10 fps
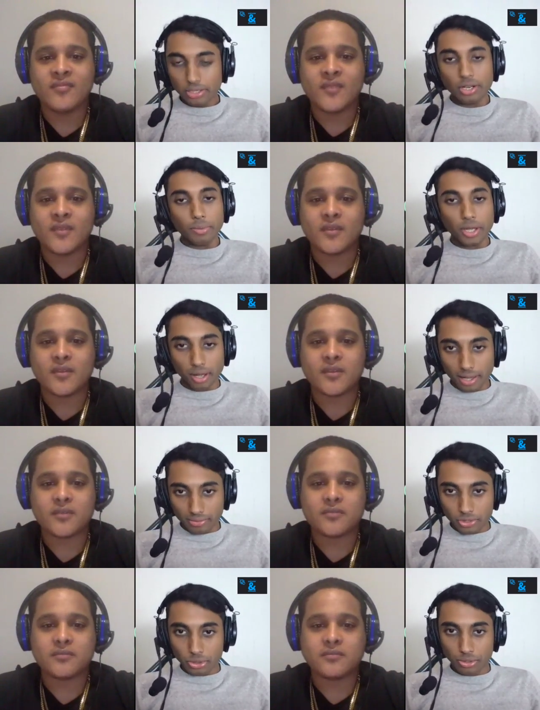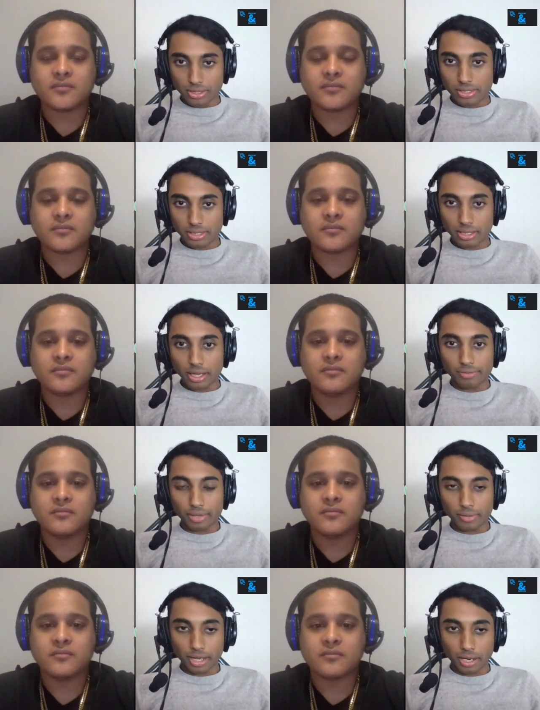Speaker 1: you know, we all have choices in life
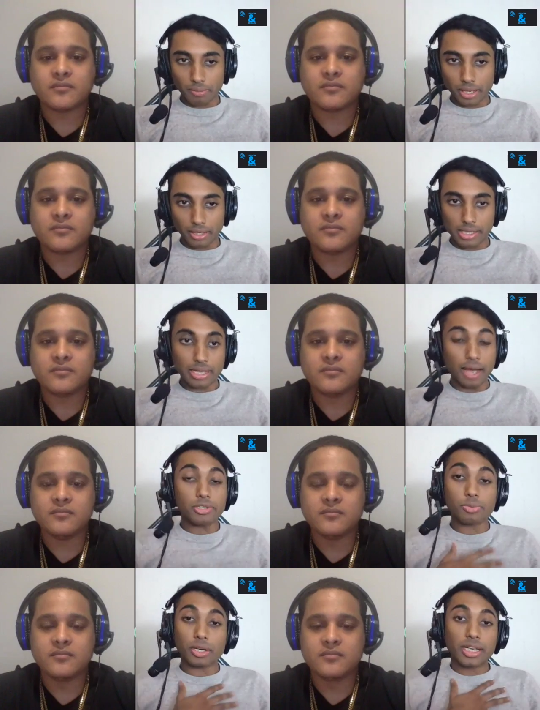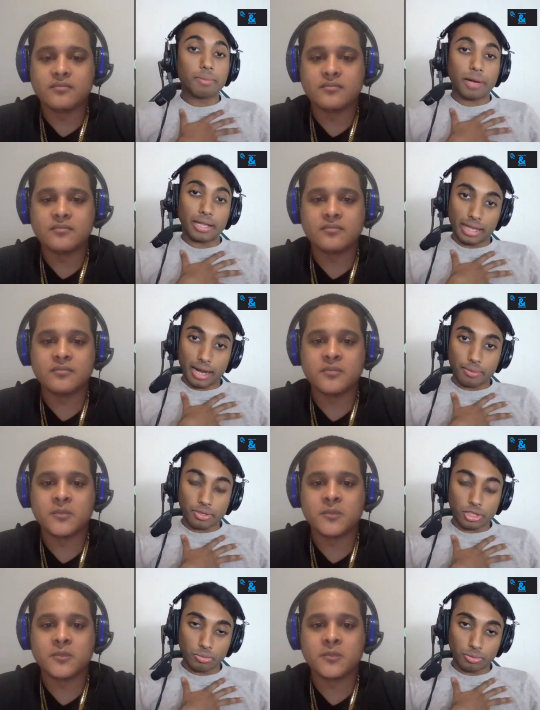that we got to make, because I was working by the hour
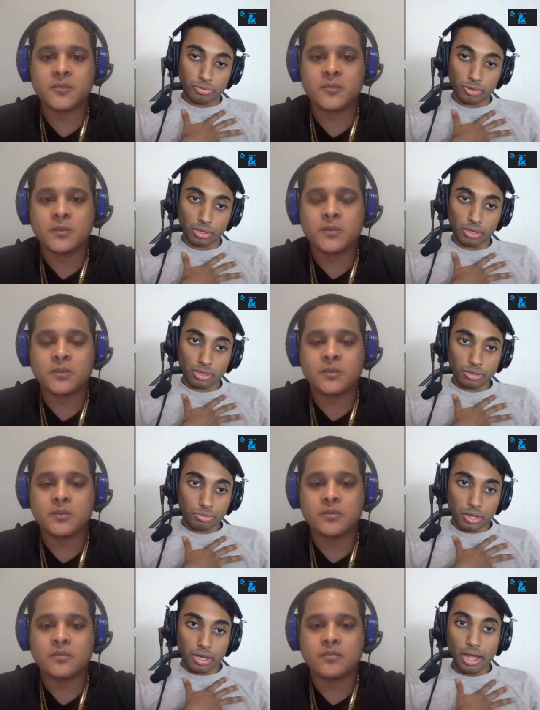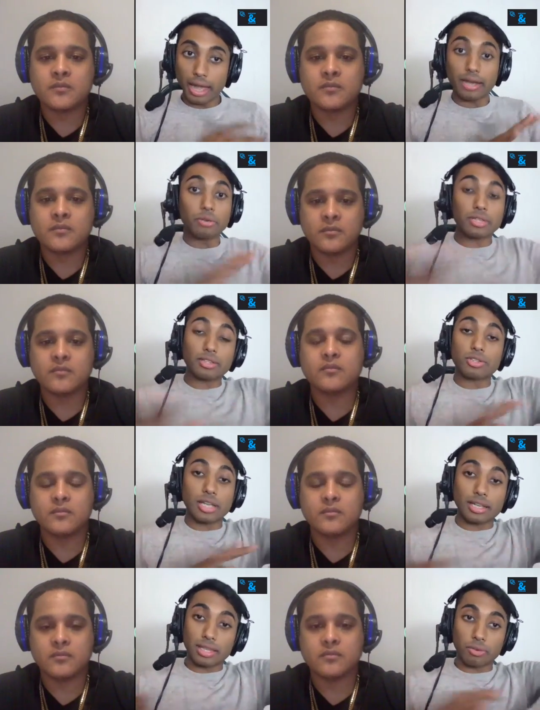too before, right? And I don't think there's
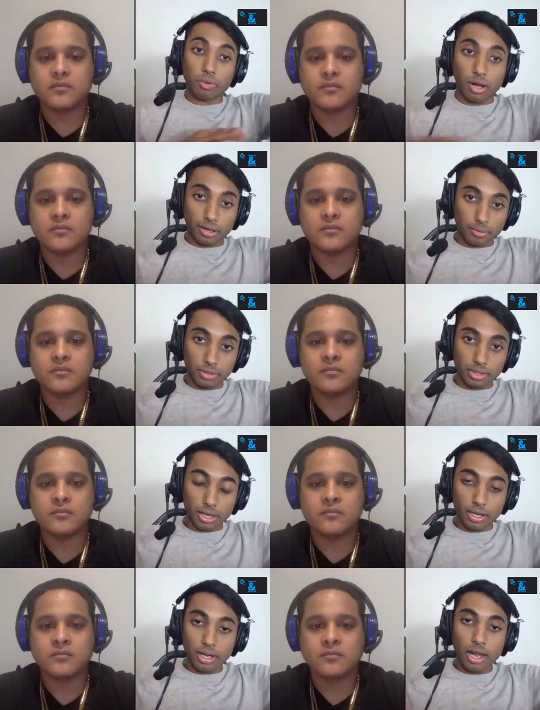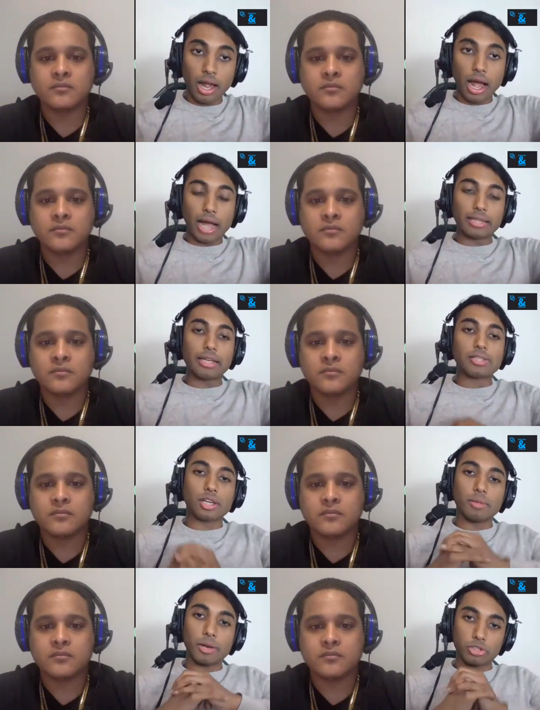anything wrong with that. I think it's
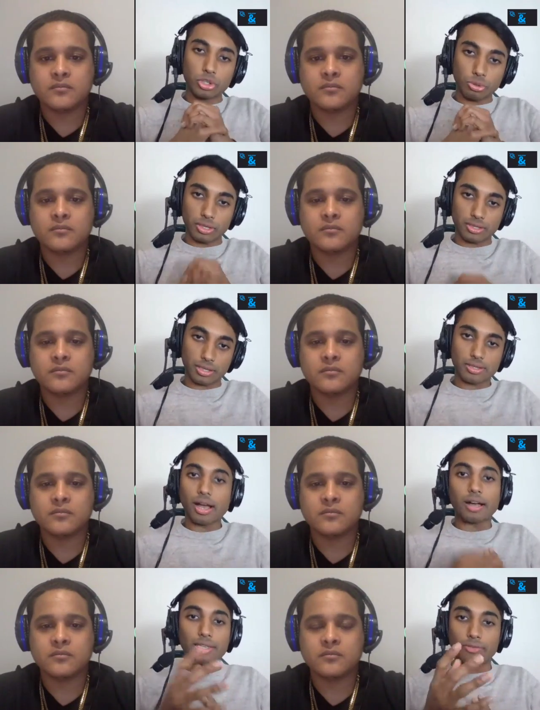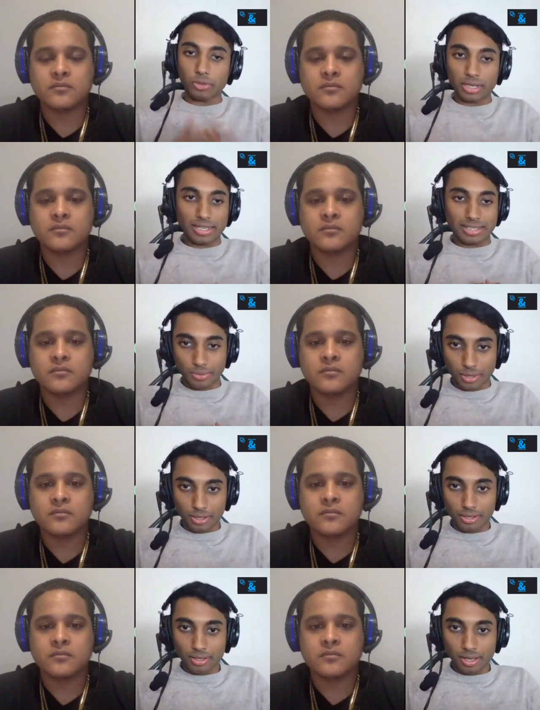all about choices. I'll give you an easy
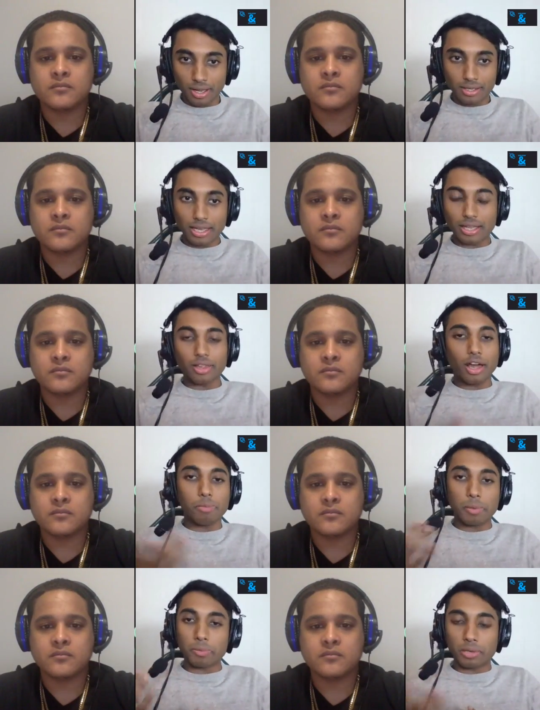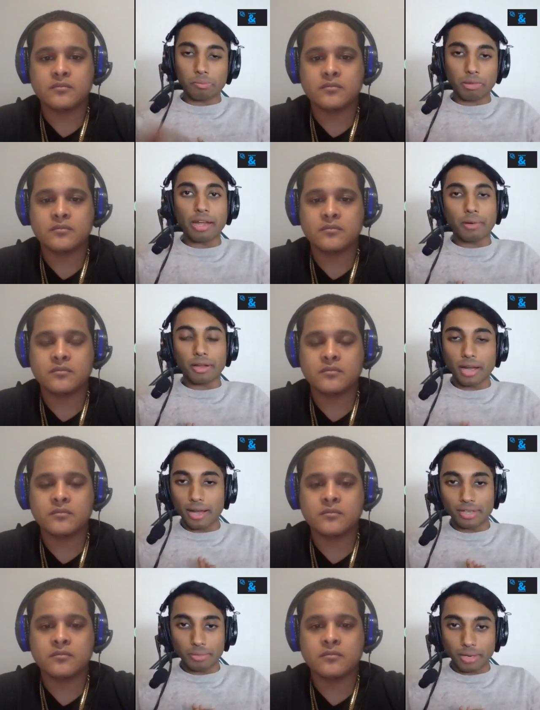one. Okay, a lot of people complain about not
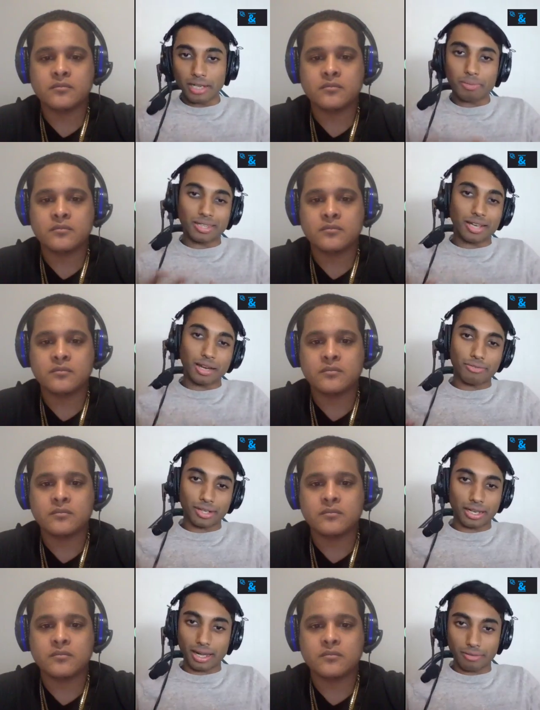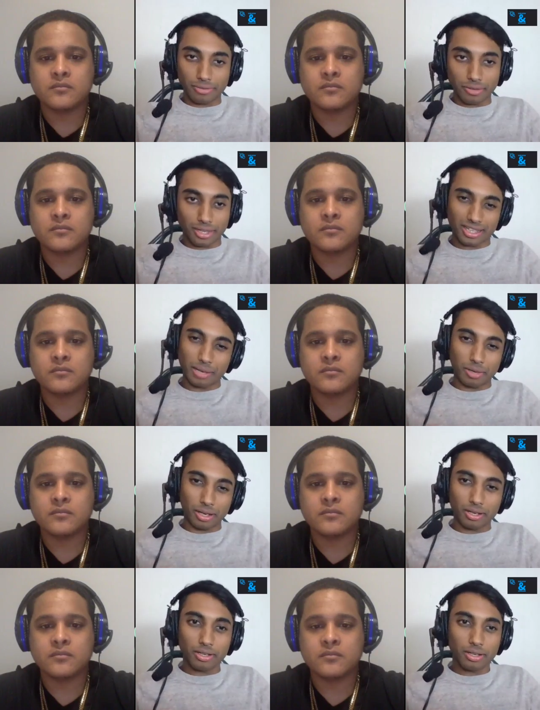having any money, but they got a fucking iPhone. Like, come
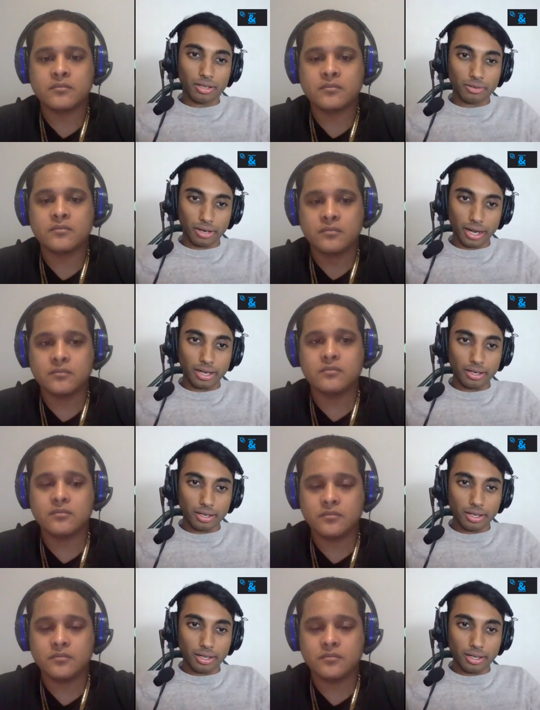on, right?